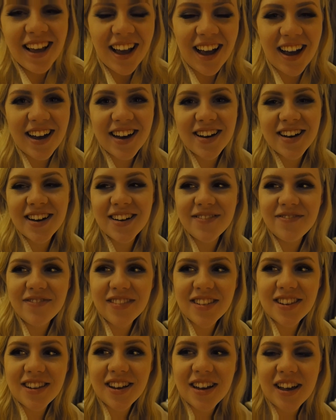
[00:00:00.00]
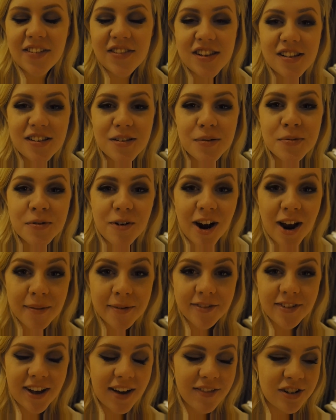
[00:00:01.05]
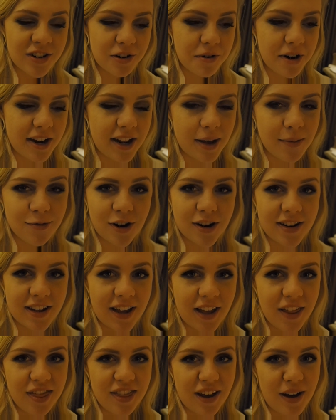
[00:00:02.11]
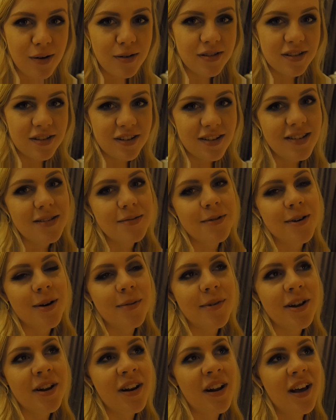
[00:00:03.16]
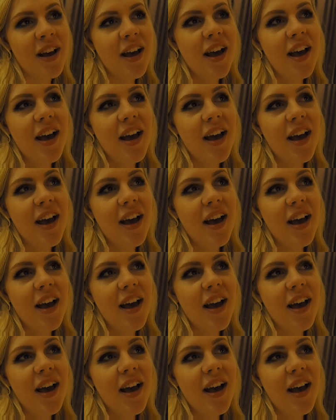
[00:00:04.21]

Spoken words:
So give us a subscribe if you haven't already. I'm trying to hit 1,000 at the moment.